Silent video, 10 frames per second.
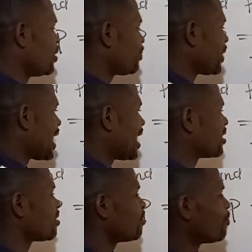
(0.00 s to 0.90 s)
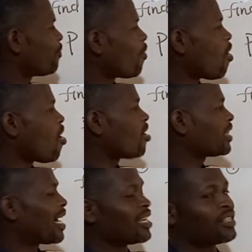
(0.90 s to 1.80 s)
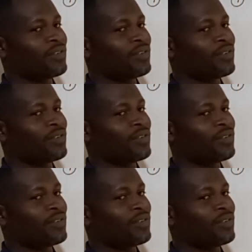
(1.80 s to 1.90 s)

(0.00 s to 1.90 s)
plus 4 times